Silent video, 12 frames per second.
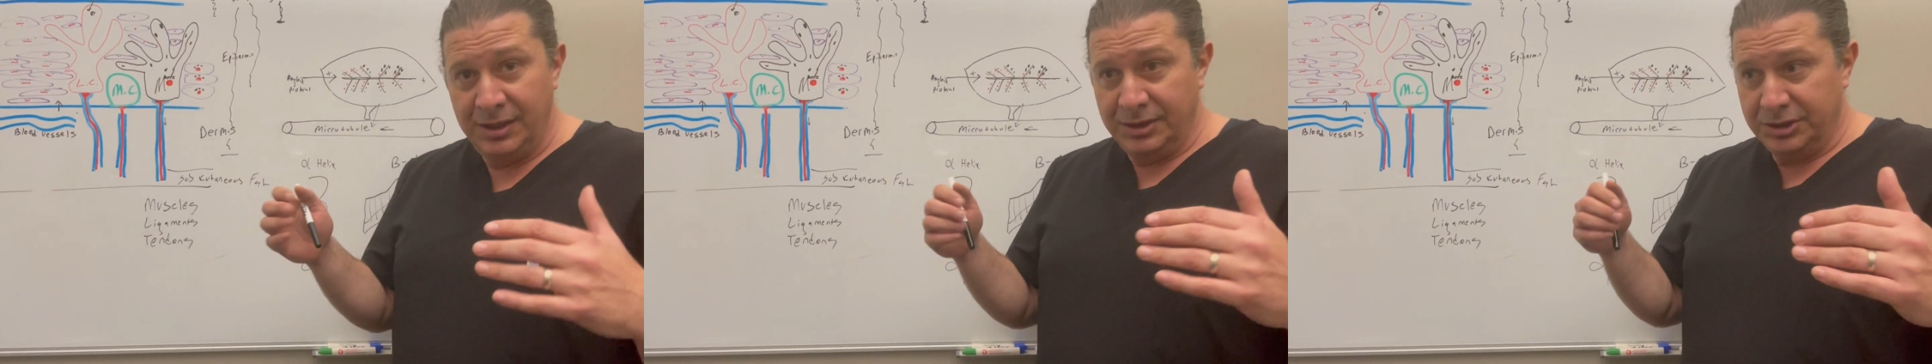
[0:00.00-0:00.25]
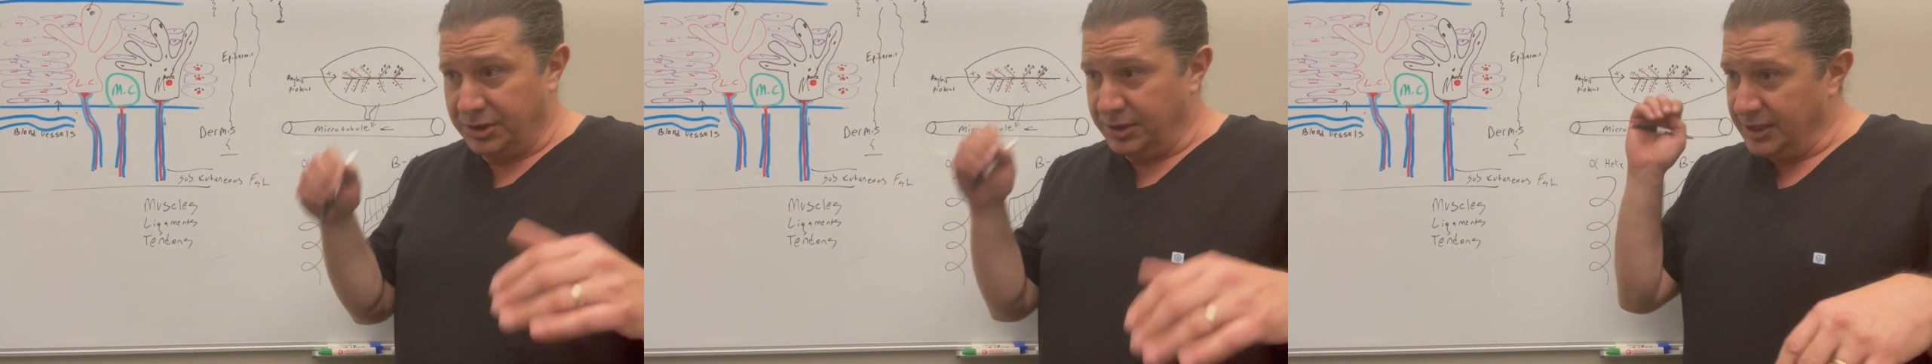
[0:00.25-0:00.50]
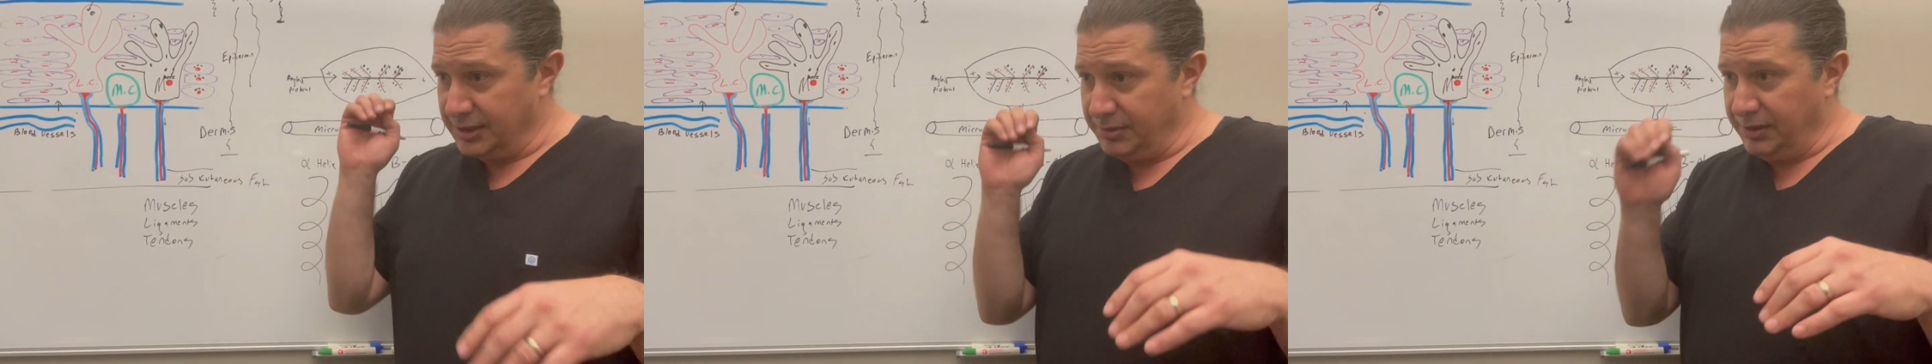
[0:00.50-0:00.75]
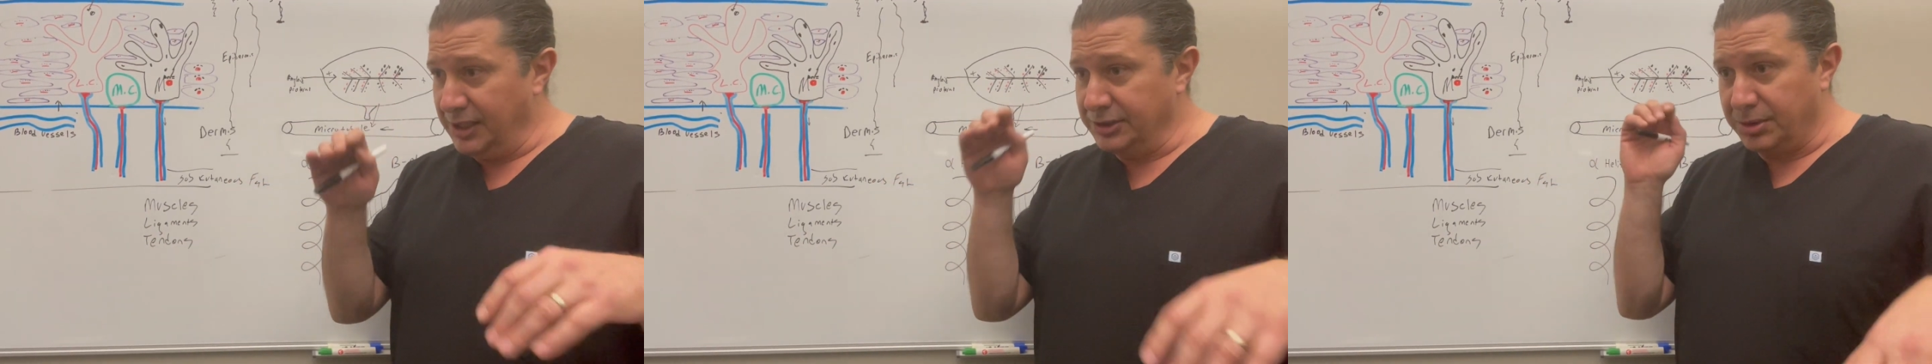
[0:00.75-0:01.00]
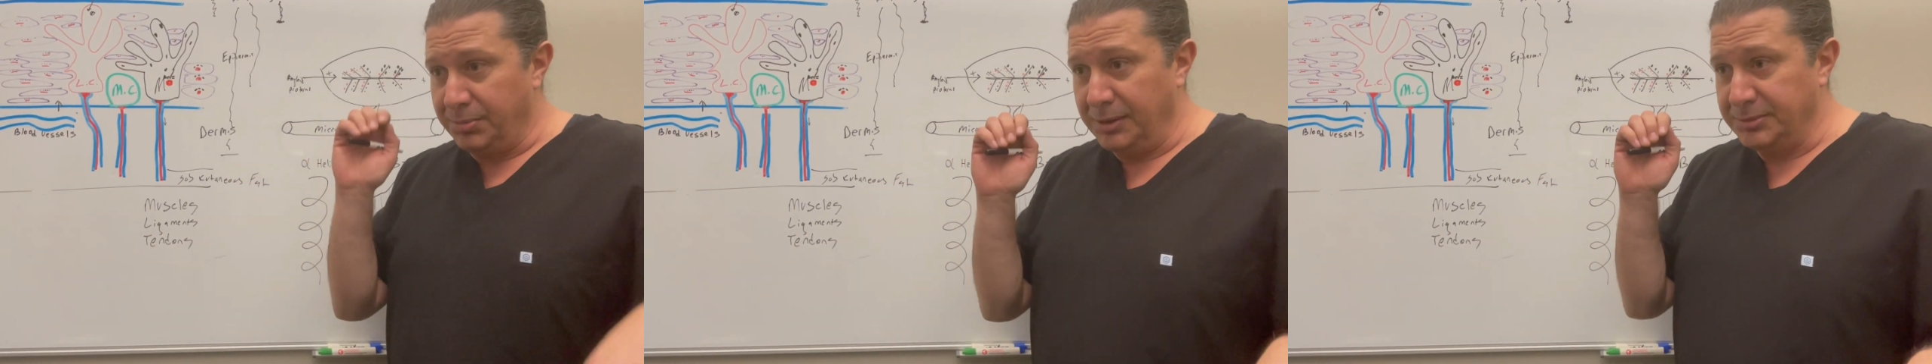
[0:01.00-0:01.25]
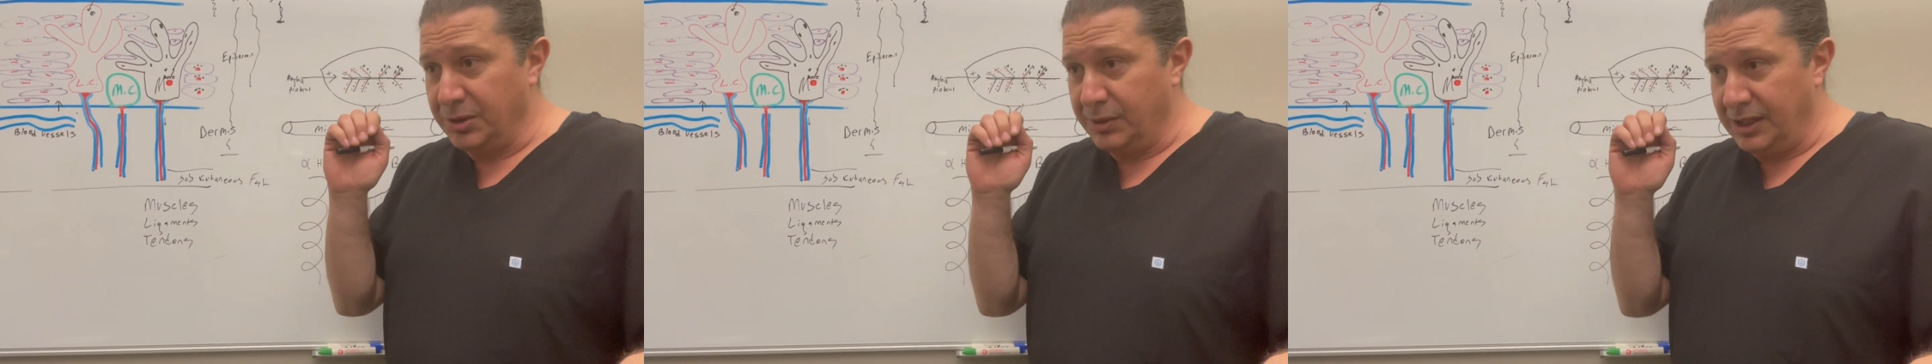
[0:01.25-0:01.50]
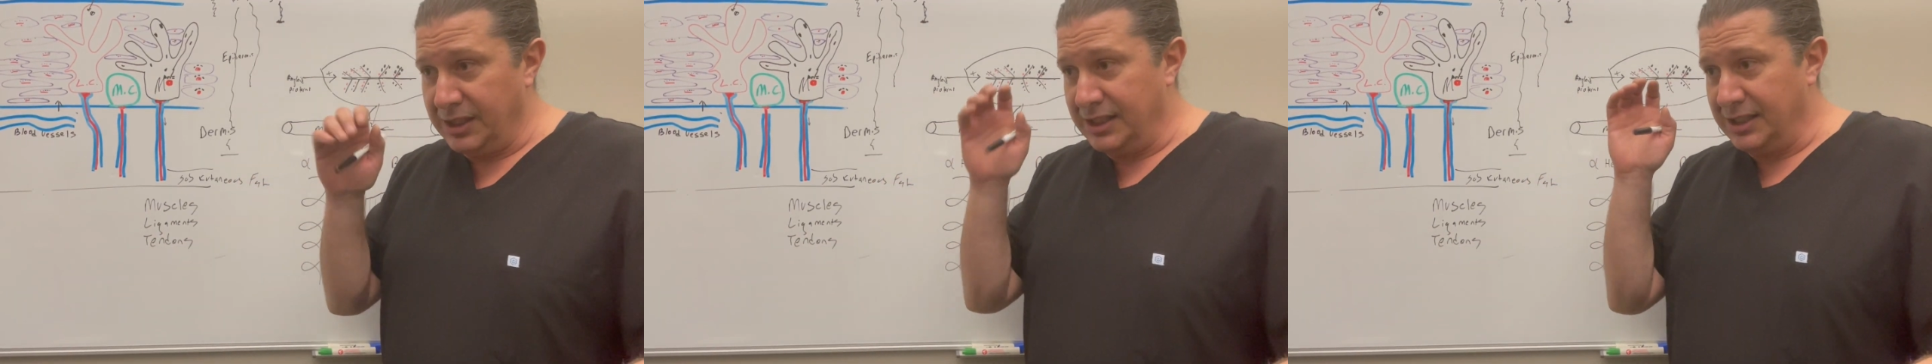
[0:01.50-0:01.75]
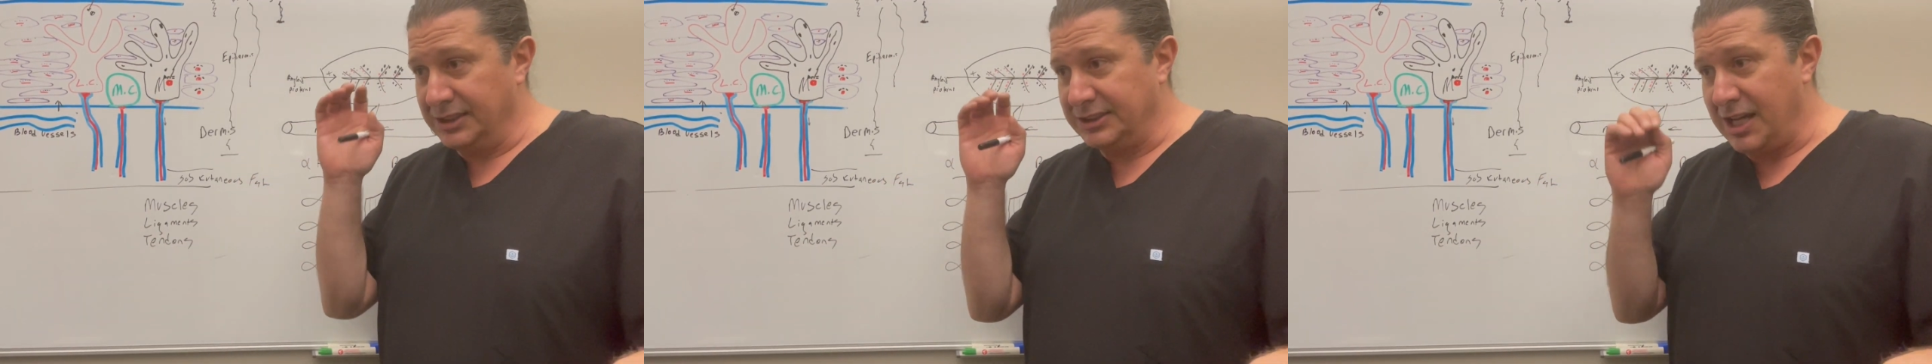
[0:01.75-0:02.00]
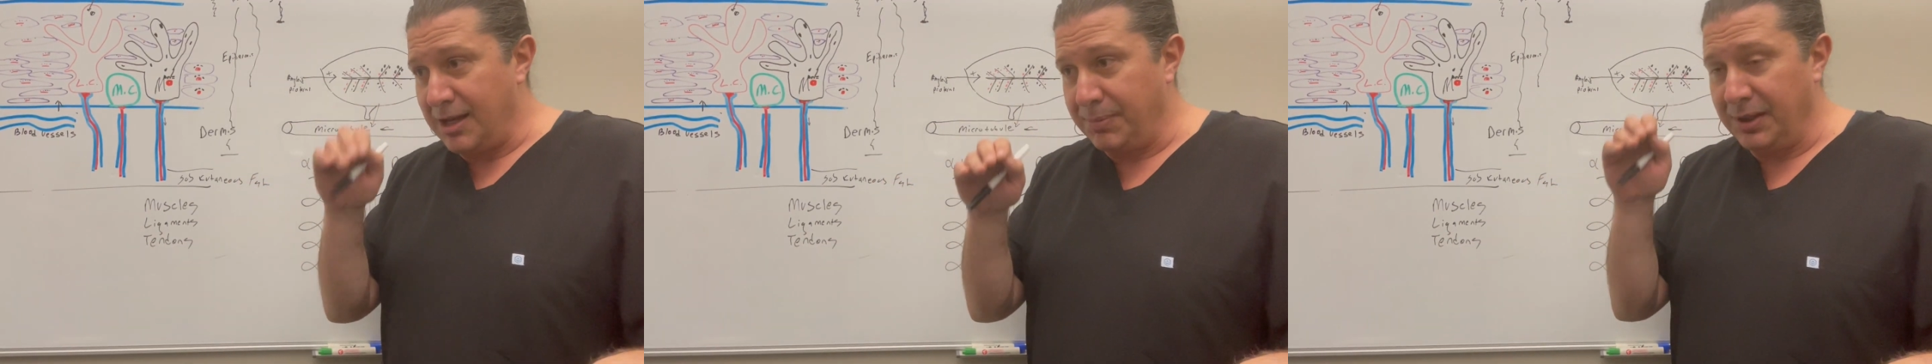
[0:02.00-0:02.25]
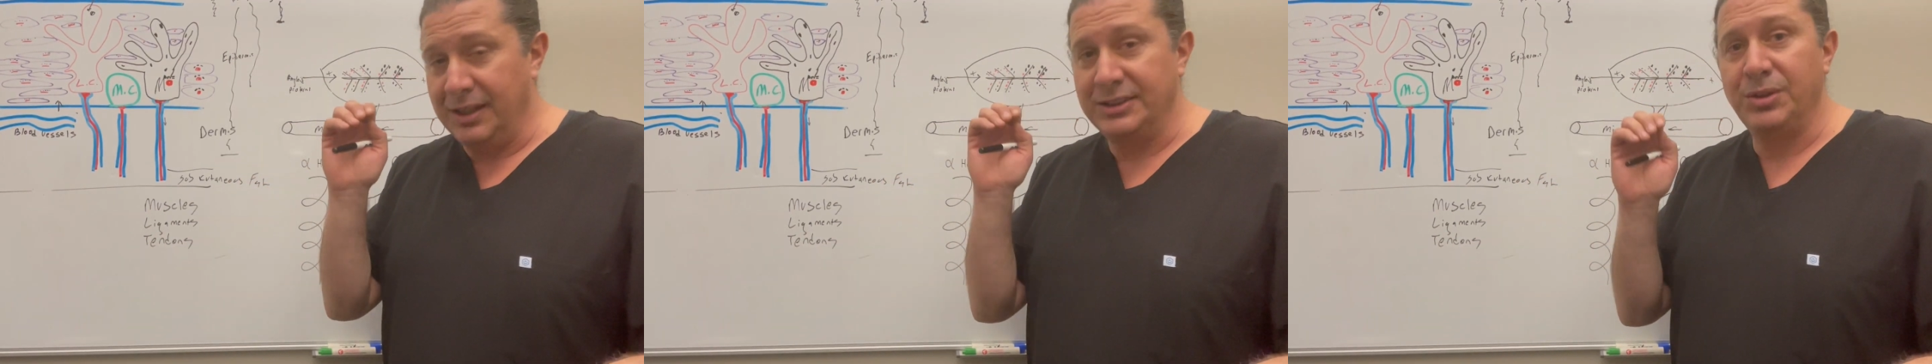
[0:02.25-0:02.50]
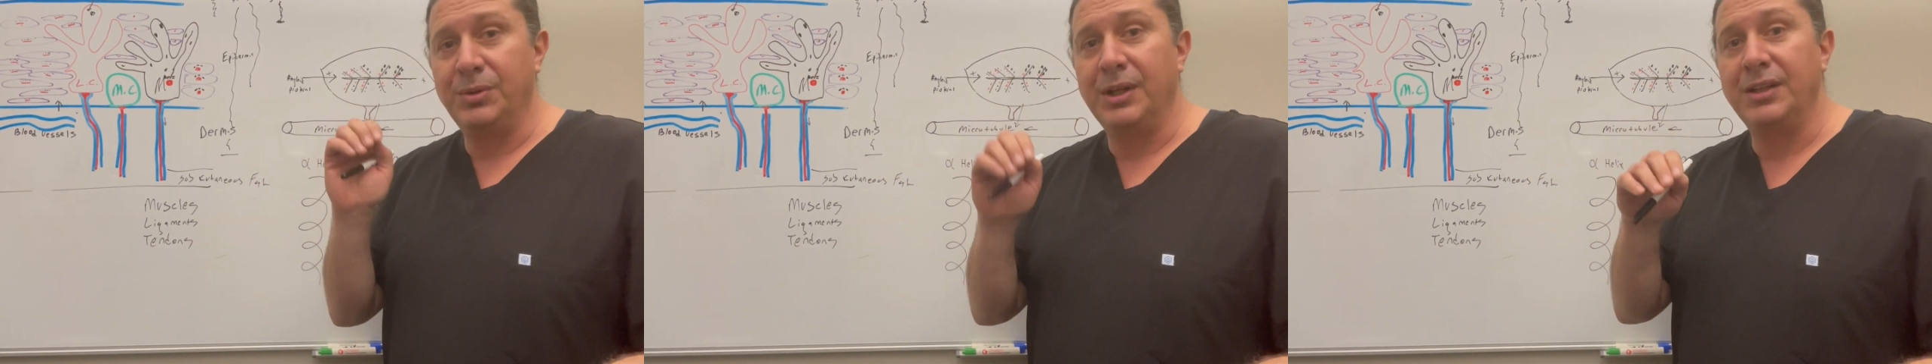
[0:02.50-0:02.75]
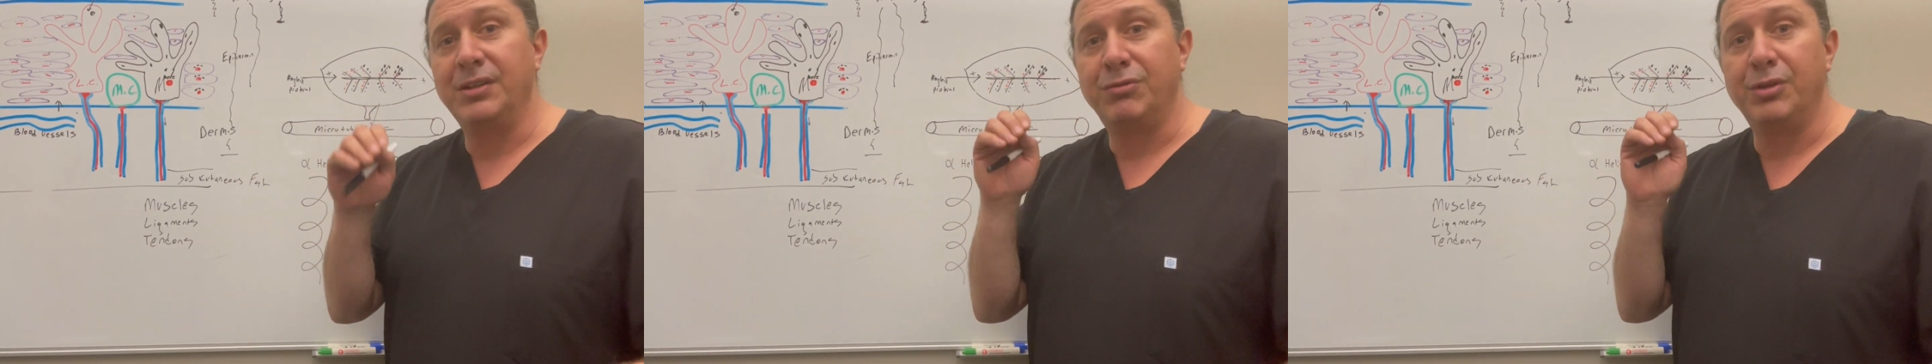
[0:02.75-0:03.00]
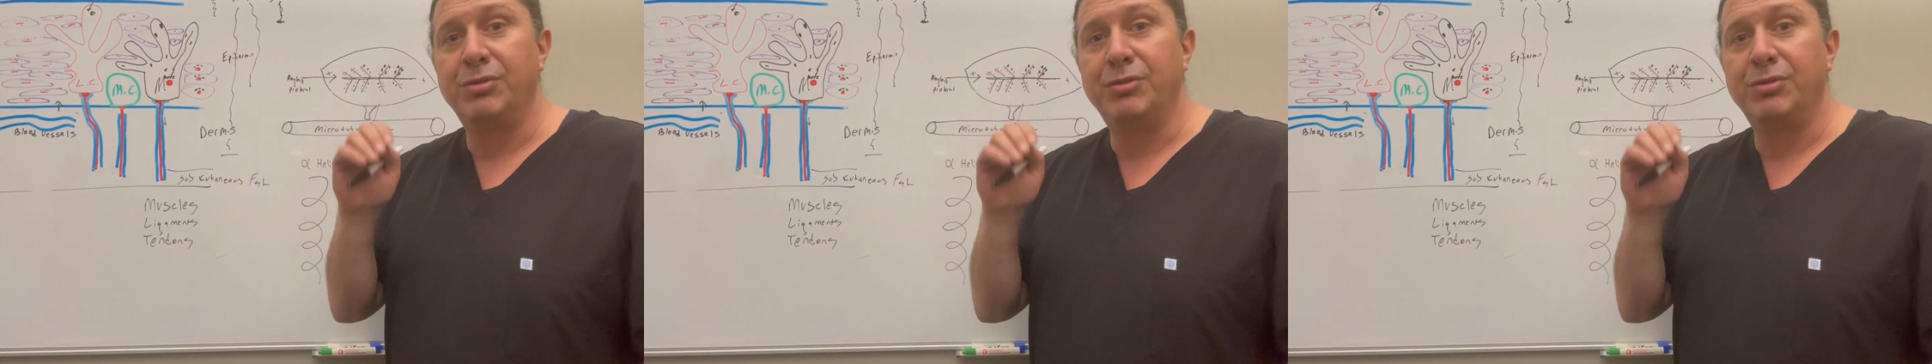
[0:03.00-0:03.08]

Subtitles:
so that laser beams going in and stopping, it's going at different